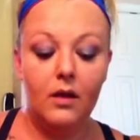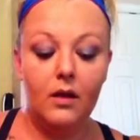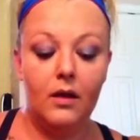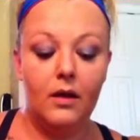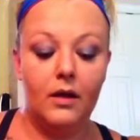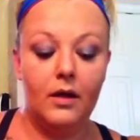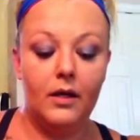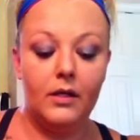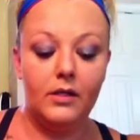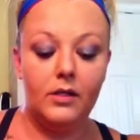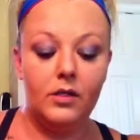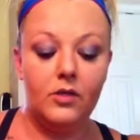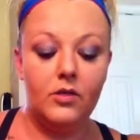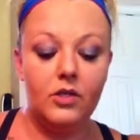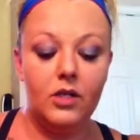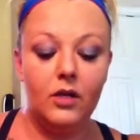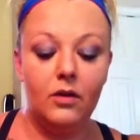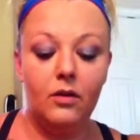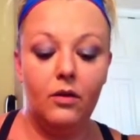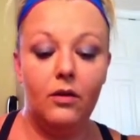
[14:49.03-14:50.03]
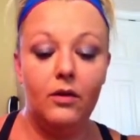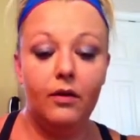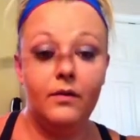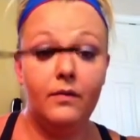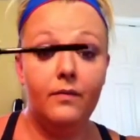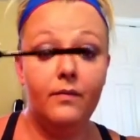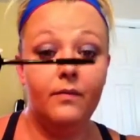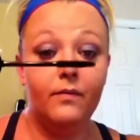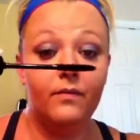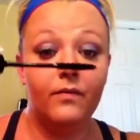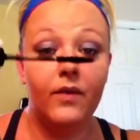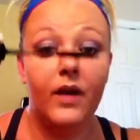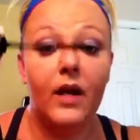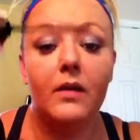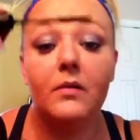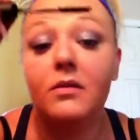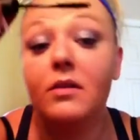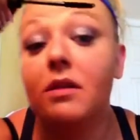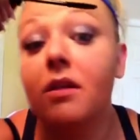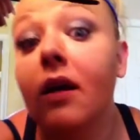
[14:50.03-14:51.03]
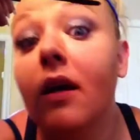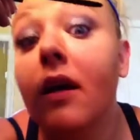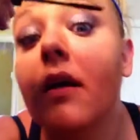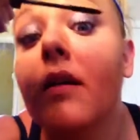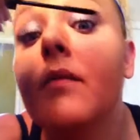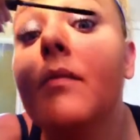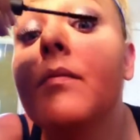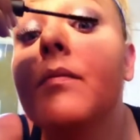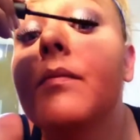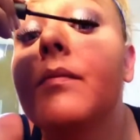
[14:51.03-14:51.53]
Alright, so gel on, fibers again.